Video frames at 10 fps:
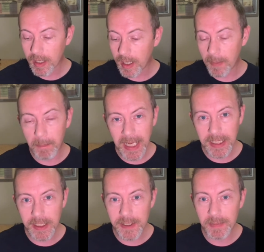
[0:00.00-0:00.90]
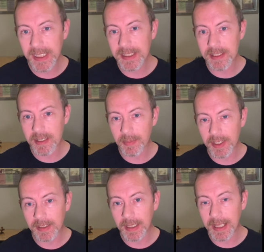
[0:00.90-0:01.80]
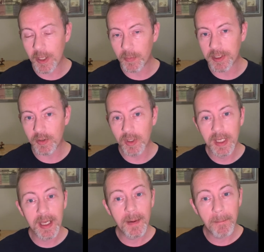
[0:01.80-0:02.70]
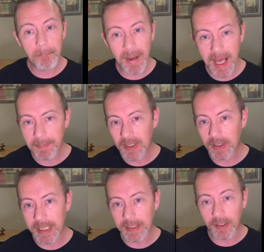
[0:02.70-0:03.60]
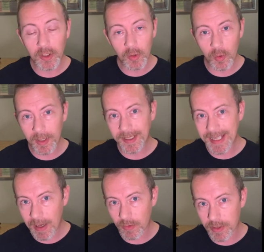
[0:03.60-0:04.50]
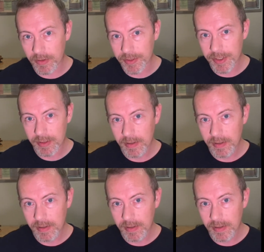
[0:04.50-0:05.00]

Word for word: Appendix B is something that'll help you populate your encounters,